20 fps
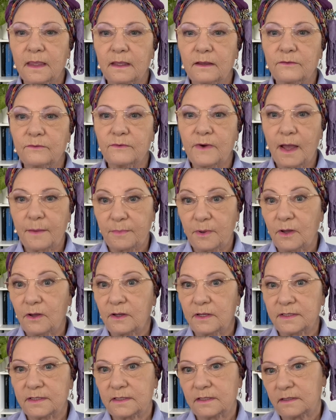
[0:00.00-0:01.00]

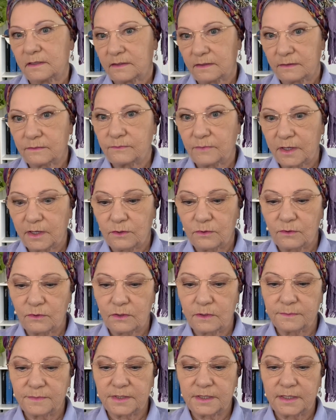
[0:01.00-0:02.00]
rabbis, as we call
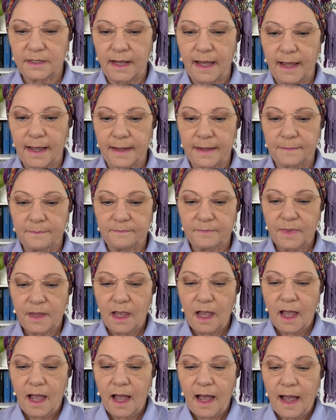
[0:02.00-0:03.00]
them today.
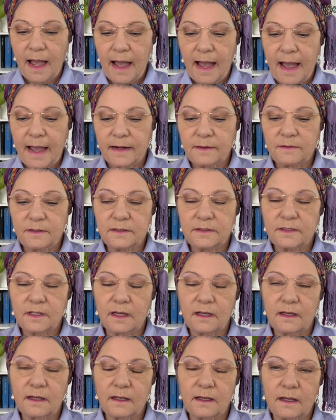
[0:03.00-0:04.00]
And
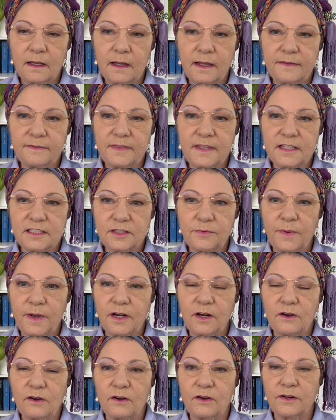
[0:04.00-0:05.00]
this
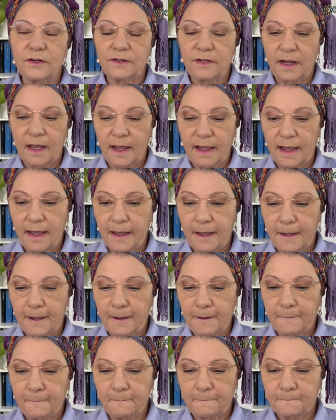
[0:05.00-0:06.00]
went on
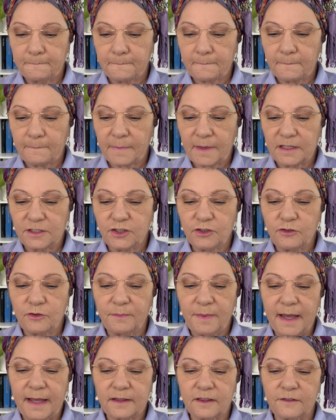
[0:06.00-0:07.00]
to
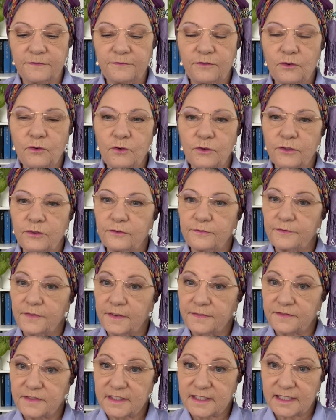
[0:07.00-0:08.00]
about the 4th or
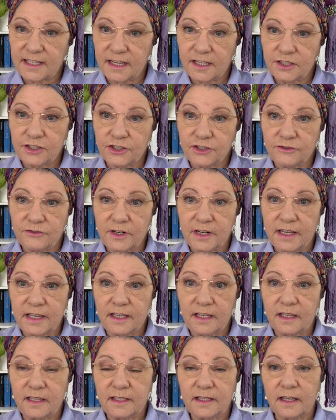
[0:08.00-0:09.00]
5th
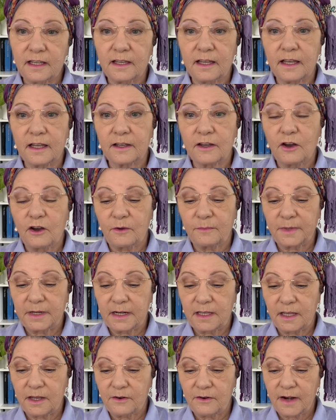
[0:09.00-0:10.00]
century Common
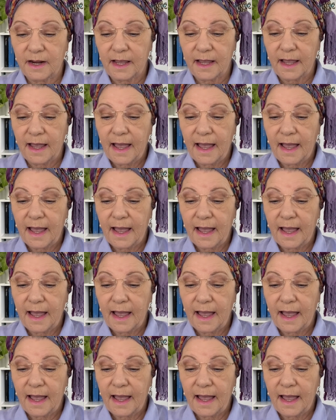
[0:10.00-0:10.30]
Era,